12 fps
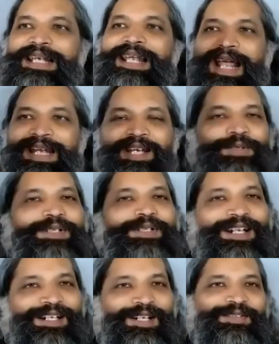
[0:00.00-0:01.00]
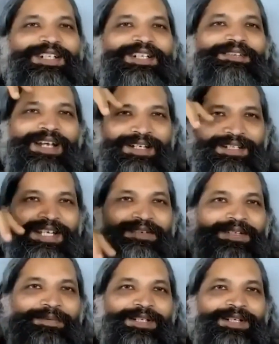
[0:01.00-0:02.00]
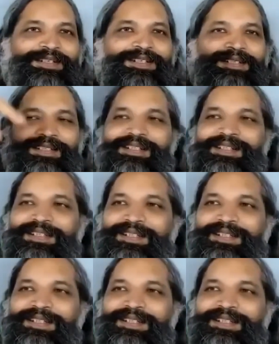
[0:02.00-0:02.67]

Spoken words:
And into that now the divine Devi Prakriti,